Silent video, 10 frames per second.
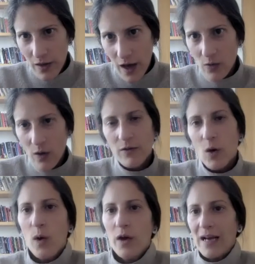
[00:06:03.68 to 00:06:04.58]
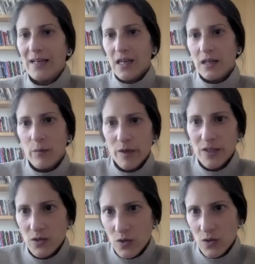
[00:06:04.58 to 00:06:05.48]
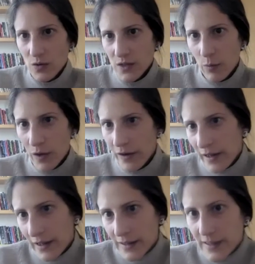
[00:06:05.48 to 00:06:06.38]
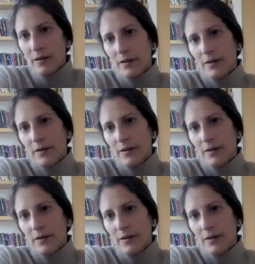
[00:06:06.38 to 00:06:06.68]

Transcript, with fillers: that you have no way of asking the person to go somewhere else